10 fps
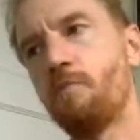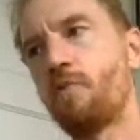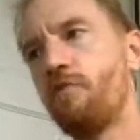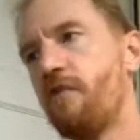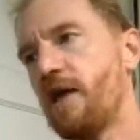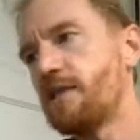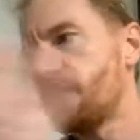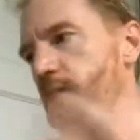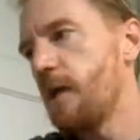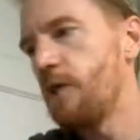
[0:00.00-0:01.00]

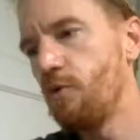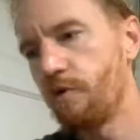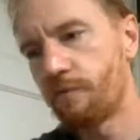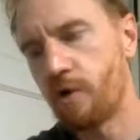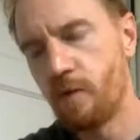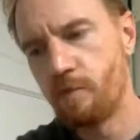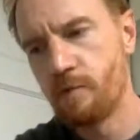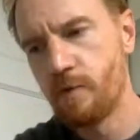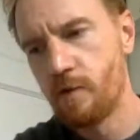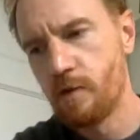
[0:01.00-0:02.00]
prevent anyone from
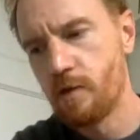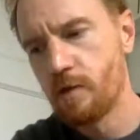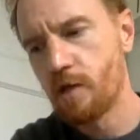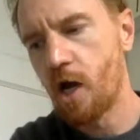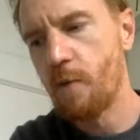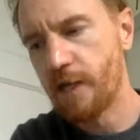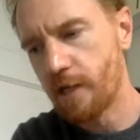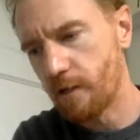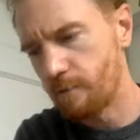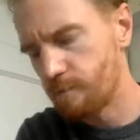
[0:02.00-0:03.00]
coming in.